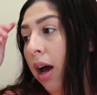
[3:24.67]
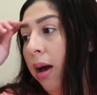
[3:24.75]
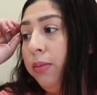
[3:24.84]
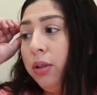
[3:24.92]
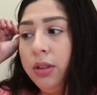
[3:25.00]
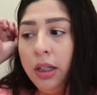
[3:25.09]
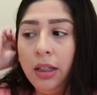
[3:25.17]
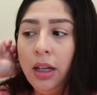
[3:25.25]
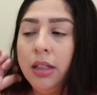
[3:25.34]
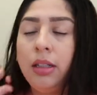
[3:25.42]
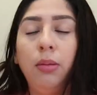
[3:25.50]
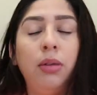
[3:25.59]
I'm using
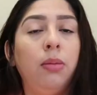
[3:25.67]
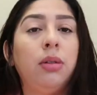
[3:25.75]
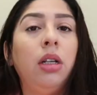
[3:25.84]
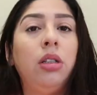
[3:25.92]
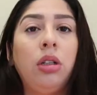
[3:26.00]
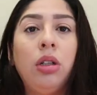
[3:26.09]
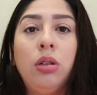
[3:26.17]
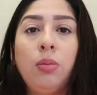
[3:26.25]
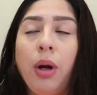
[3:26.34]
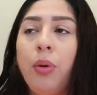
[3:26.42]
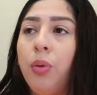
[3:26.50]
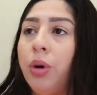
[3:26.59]
this. Sometimes I do use
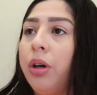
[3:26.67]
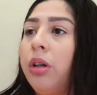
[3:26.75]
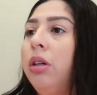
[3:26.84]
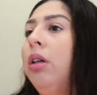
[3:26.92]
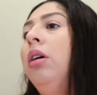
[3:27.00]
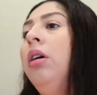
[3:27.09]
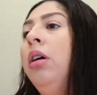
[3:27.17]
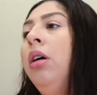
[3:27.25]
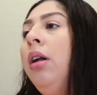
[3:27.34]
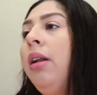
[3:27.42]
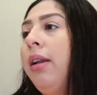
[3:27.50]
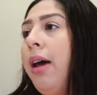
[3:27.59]
my work
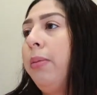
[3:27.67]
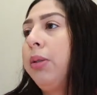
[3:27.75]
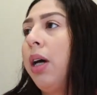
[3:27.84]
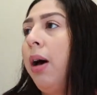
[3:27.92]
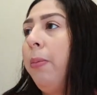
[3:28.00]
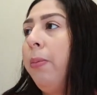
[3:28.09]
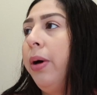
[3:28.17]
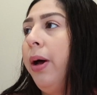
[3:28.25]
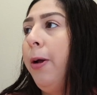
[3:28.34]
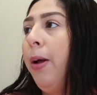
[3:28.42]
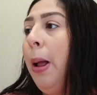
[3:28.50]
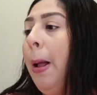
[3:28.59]
laptop,
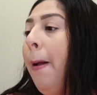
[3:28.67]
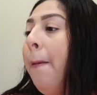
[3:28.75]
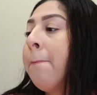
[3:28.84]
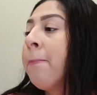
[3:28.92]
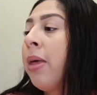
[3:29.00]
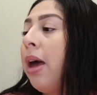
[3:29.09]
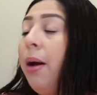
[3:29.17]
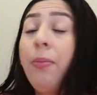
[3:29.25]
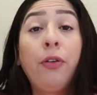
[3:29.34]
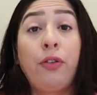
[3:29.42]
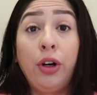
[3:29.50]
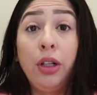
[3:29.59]
but I
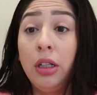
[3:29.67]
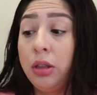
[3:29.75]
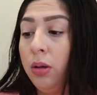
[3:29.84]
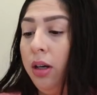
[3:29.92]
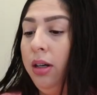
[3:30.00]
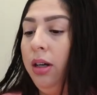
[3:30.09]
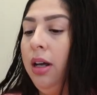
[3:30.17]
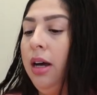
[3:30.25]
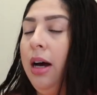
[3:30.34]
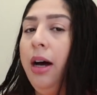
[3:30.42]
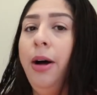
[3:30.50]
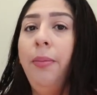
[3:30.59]
prefer this one.
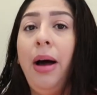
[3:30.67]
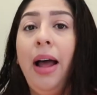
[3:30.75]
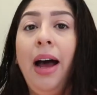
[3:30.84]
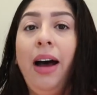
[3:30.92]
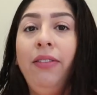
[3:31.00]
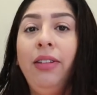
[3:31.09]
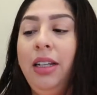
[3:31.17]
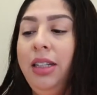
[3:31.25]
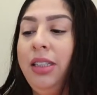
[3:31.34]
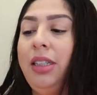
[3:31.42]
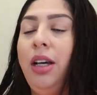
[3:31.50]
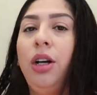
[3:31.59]
Um, I have
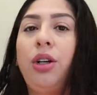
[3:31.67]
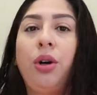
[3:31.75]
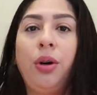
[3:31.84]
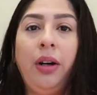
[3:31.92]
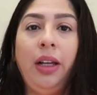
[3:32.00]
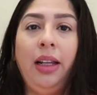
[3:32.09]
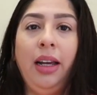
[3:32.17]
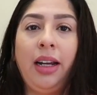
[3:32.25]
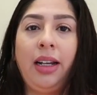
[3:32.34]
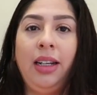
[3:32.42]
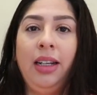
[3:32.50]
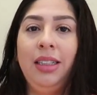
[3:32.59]
this
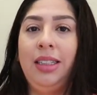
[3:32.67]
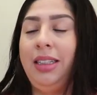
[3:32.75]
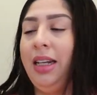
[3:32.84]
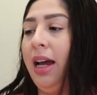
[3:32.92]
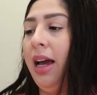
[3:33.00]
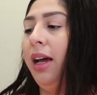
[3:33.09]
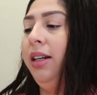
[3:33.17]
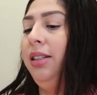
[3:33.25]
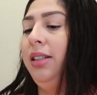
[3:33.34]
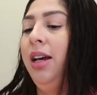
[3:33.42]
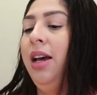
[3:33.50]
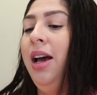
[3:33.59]
acrylic
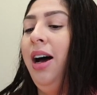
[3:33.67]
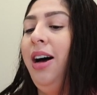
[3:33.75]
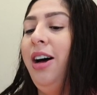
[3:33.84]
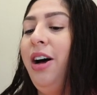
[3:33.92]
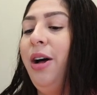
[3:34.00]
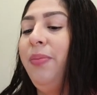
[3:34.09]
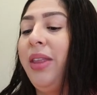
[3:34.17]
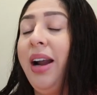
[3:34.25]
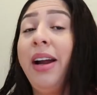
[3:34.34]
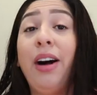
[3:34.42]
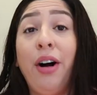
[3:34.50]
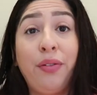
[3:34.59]
stand um, that
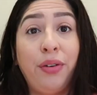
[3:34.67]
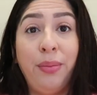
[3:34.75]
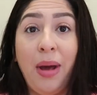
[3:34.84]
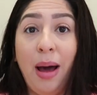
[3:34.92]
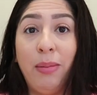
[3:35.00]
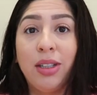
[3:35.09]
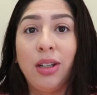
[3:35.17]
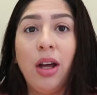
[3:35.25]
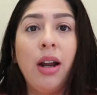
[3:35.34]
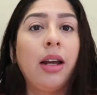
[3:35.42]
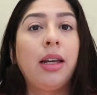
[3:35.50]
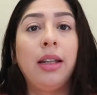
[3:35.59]
I got from
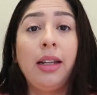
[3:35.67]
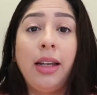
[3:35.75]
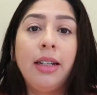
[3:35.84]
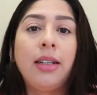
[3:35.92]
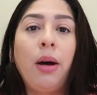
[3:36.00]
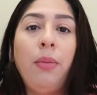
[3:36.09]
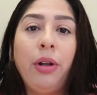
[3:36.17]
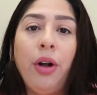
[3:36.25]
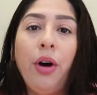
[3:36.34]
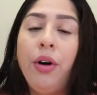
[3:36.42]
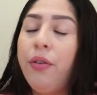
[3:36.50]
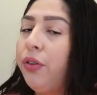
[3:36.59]
Amazon. I can link it down
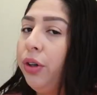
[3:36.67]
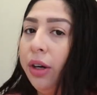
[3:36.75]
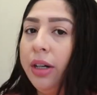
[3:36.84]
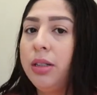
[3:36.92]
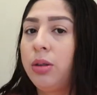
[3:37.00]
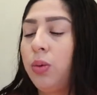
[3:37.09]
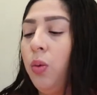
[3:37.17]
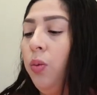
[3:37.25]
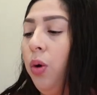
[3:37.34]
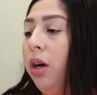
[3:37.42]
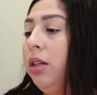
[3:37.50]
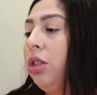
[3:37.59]
below if you guys
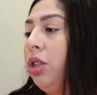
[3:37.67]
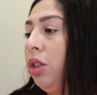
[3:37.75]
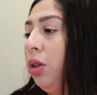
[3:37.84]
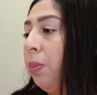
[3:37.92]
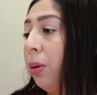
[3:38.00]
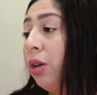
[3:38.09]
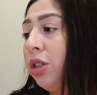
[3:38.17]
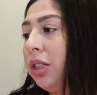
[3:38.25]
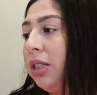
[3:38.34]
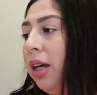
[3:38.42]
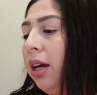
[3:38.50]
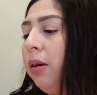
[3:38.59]
want to
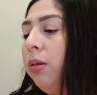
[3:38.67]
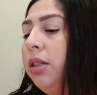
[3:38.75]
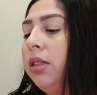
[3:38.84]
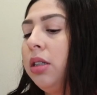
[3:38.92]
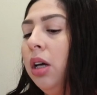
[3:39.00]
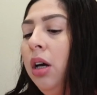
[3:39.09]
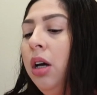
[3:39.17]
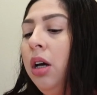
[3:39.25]
purchase it. It was